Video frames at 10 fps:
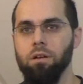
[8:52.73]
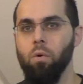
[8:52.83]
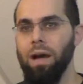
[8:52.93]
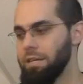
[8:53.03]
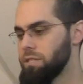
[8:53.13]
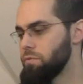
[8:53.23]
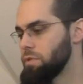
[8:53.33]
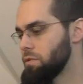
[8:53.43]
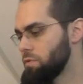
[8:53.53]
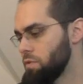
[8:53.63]
quality
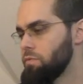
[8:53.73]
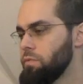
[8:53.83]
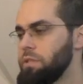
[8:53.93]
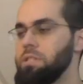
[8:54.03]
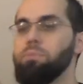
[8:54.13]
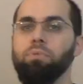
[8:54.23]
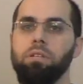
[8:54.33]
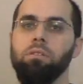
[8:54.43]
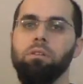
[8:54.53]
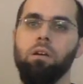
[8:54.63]
results with this
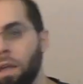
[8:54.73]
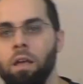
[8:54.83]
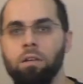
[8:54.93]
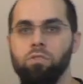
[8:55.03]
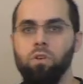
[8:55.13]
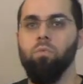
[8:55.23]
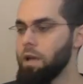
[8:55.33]
printer. So